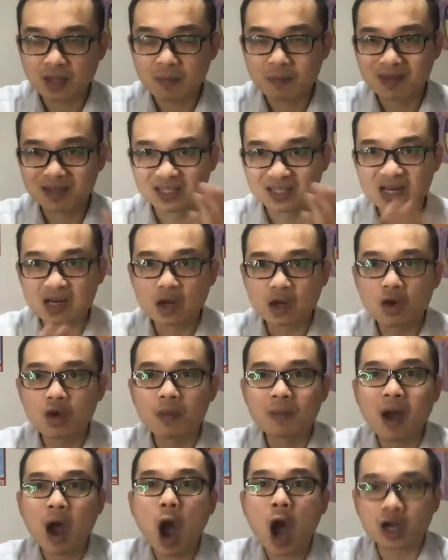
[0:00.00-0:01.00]
but they know
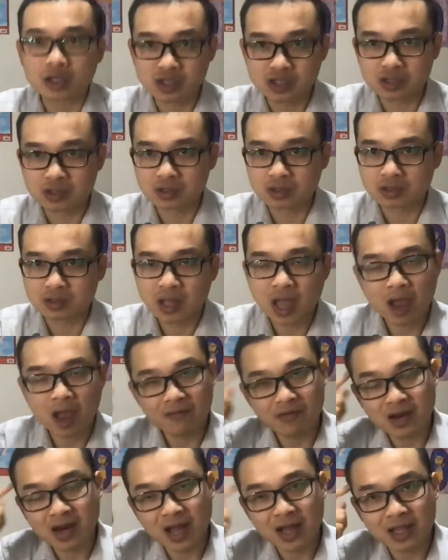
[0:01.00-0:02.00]
about oxygen. They
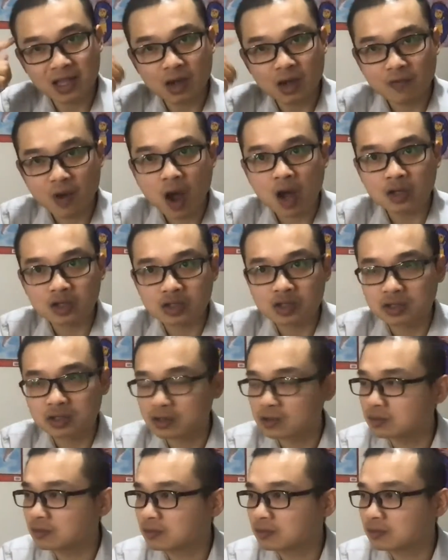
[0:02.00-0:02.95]
have an idea of oxygen,